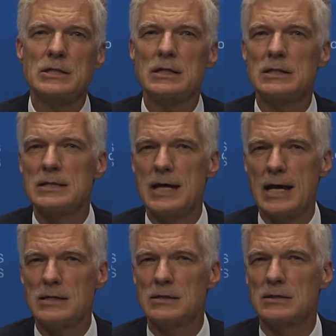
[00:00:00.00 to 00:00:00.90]
and
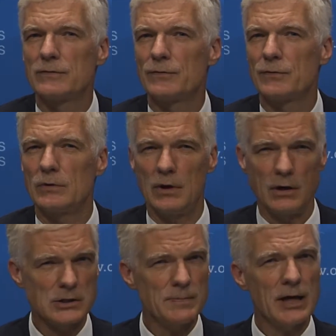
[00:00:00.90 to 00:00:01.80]
test have
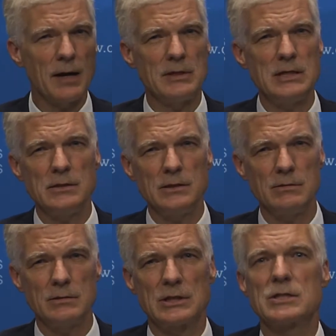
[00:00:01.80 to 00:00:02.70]
also become easy
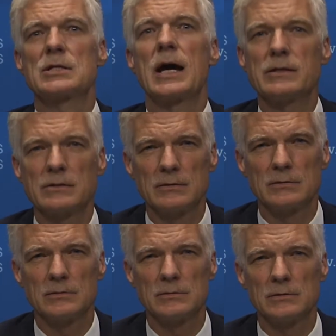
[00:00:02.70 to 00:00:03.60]
to digitize,
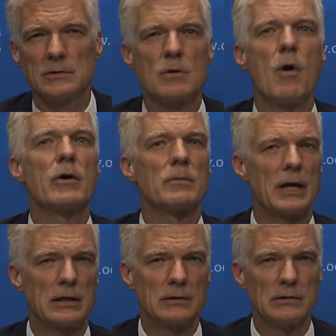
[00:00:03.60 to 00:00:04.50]
to
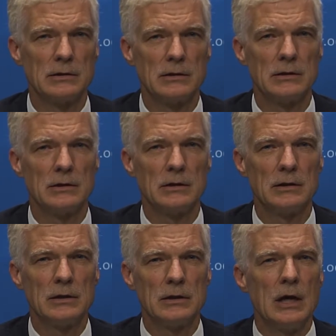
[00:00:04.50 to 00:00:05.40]
automate.
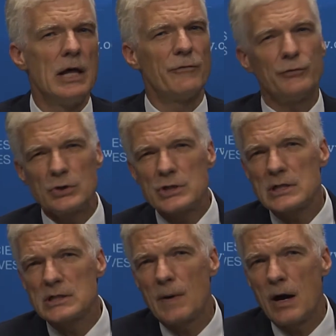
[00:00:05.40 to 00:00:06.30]
The future
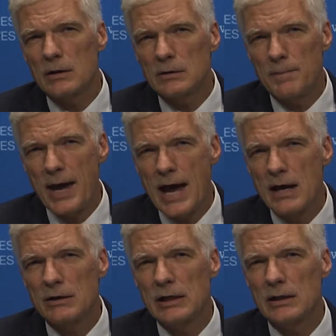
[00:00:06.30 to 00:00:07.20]
is about
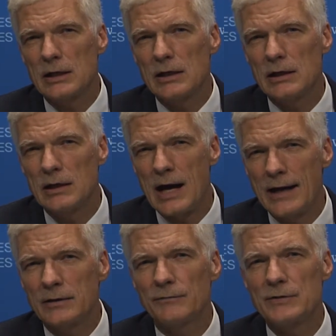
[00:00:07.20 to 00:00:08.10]
pairing the
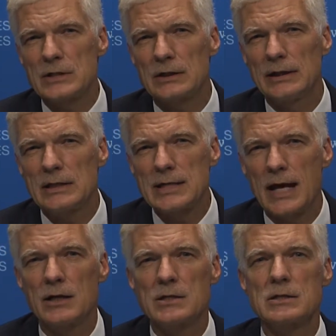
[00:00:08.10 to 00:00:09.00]
artificial
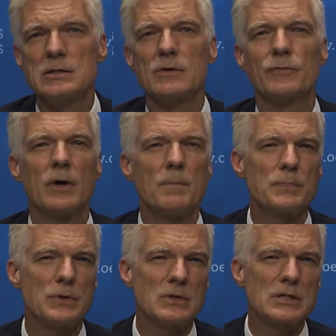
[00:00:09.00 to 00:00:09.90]
intelligence of
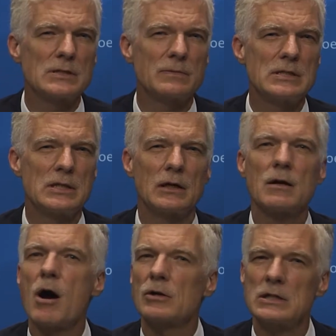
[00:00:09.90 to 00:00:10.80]
computers with the
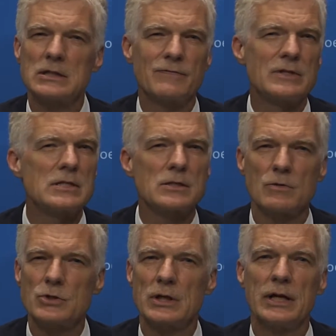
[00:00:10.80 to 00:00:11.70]
cognitive, the
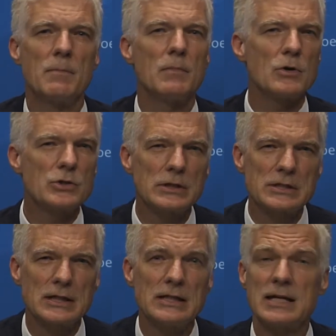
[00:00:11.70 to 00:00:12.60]
social and emotional
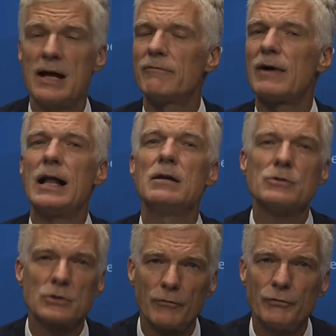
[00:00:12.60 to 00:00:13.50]
skills and
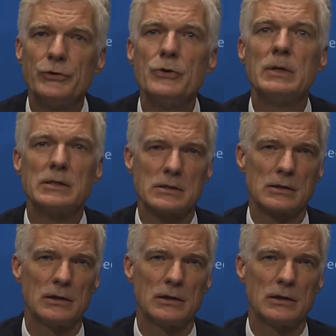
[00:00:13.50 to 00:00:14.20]
values of humans.